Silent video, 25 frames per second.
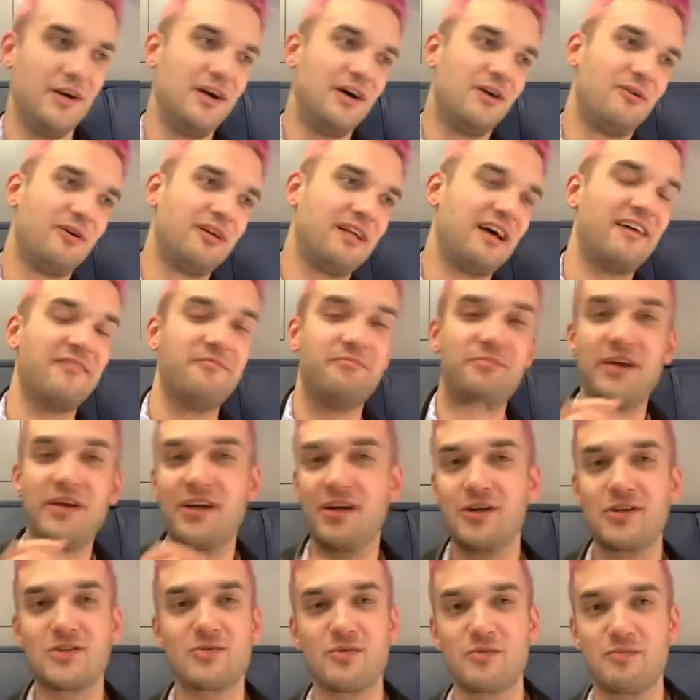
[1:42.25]
We'll have
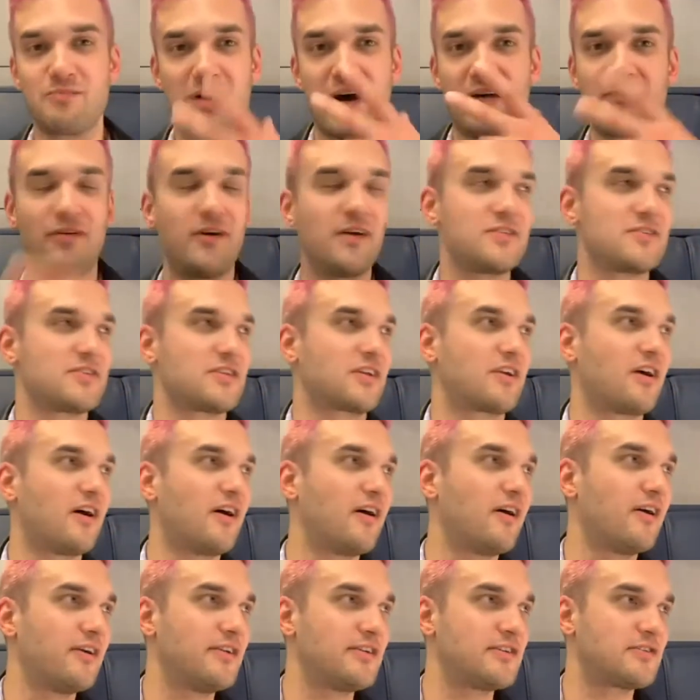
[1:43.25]
beers. We'll puff on
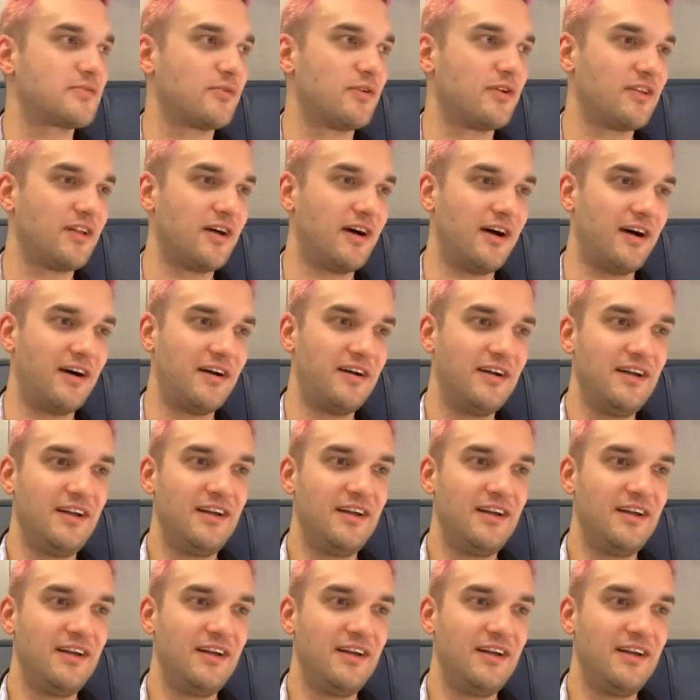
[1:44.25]
cigars. We'll